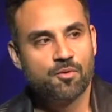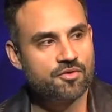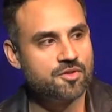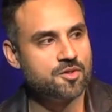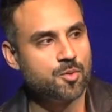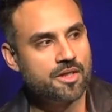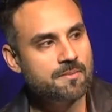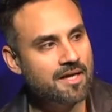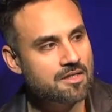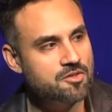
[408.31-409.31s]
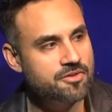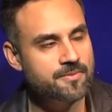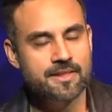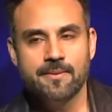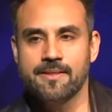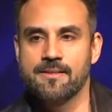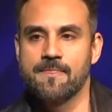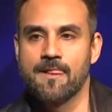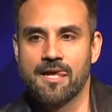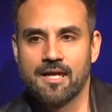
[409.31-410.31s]
20 miles over the speed limit?
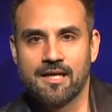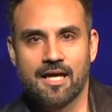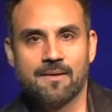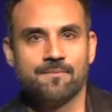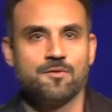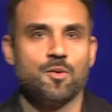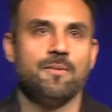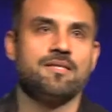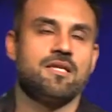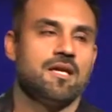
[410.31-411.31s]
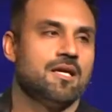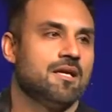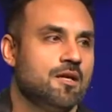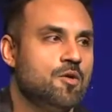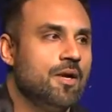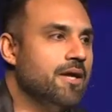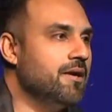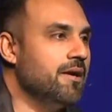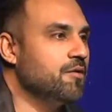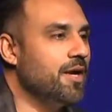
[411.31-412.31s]
Yeah, 20 miles.
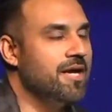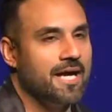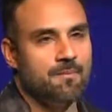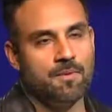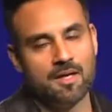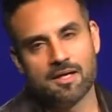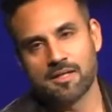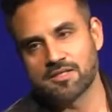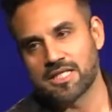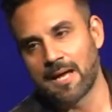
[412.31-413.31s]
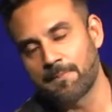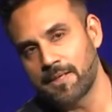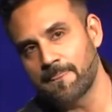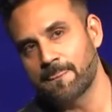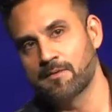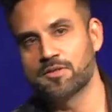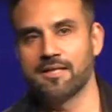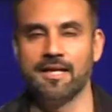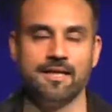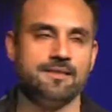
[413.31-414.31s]
Great guy stopped me. It was at
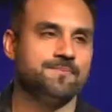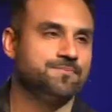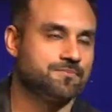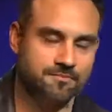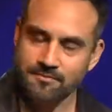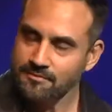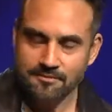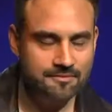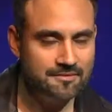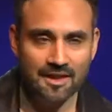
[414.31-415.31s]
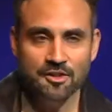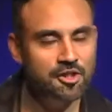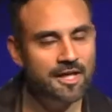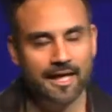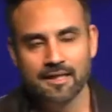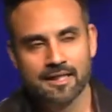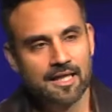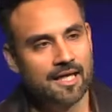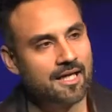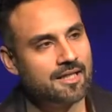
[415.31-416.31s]
night. He was a good guy.
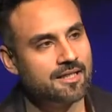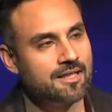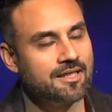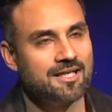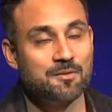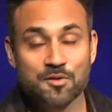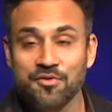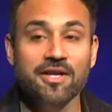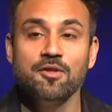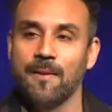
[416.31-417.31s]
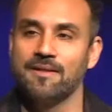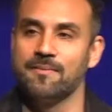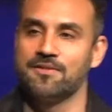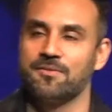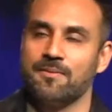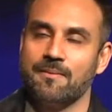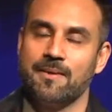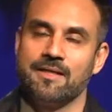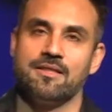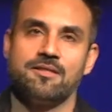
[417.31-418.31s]
And it was funny about
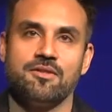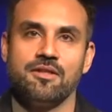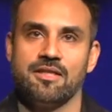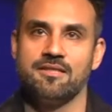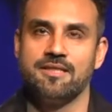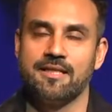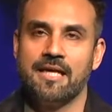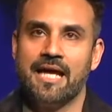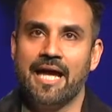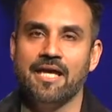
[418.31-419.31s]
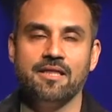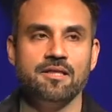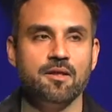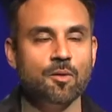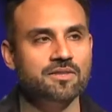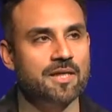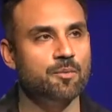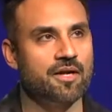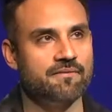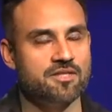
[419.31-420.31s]
it is that in the whole time we're
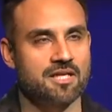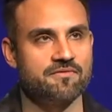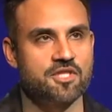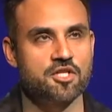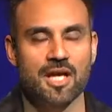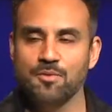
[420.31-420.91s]
having this conversation, I was